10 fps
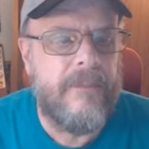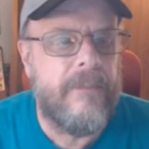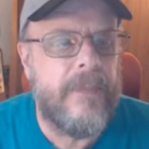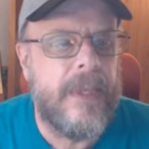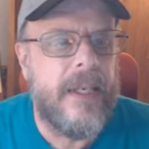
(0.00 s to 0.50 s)

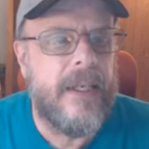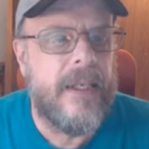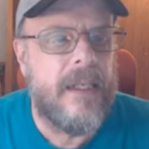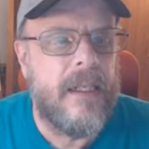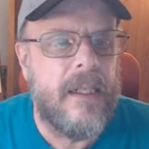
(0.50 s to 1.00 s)

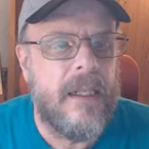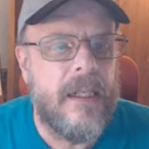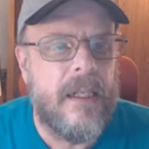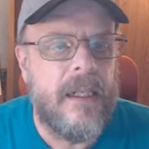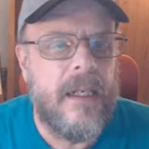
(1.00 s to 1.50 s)

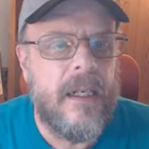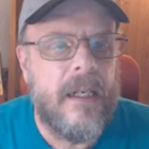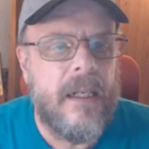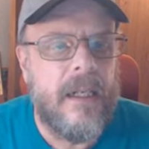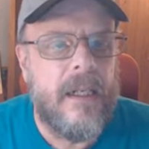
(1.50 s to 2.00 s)

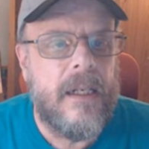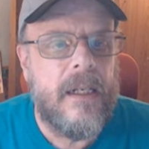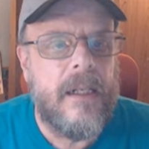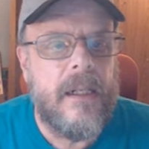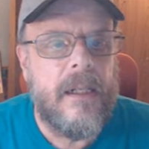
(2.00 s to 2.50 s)

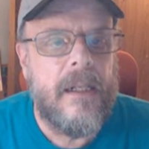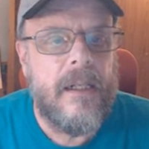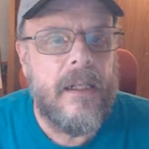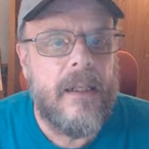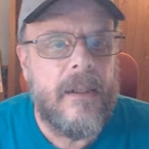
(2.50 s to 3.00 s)

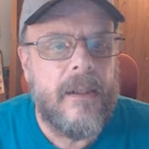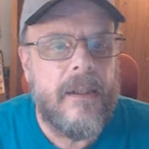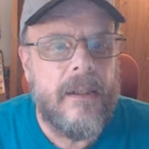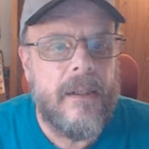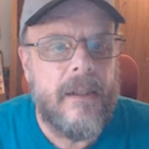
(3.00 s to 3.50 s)

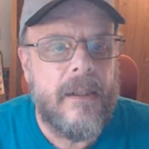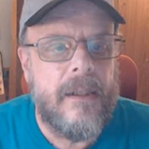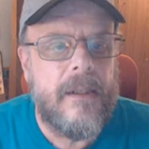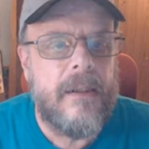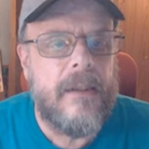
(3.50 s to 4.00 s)

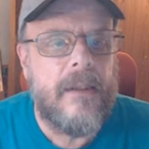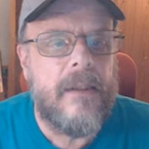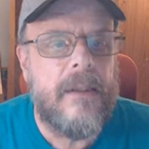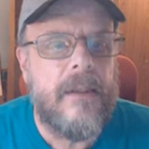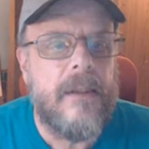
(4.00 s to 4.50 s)

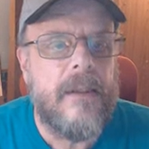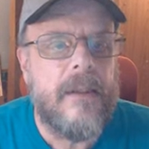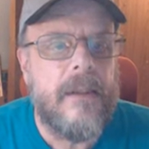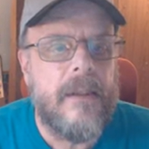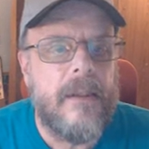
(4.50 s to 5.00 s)

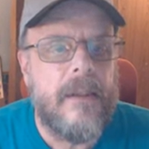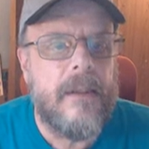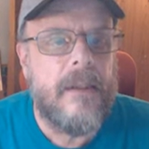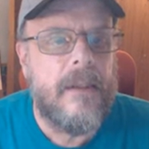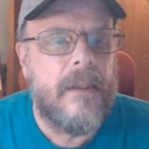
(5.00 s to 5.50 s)

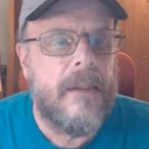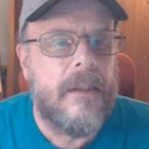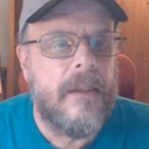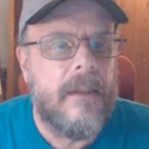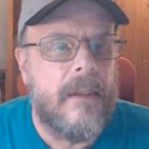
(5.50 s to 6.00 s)

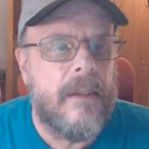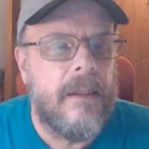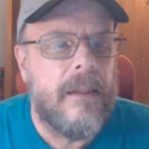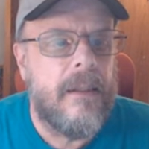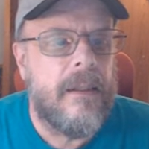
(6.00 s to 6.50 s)

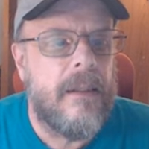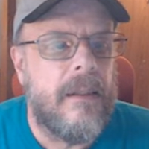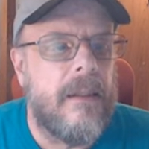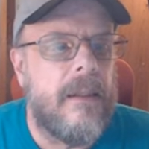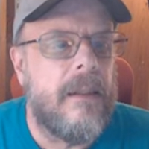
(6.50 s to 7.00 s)

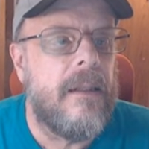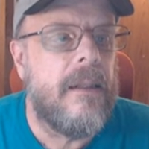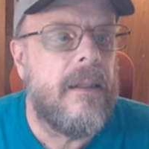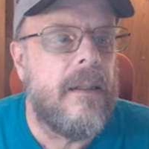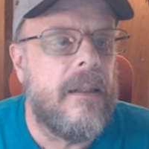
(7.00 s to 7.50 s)

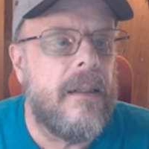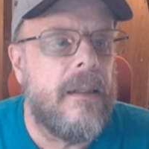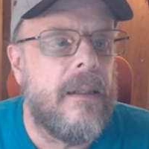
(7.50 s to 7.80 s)
Nobody speaks.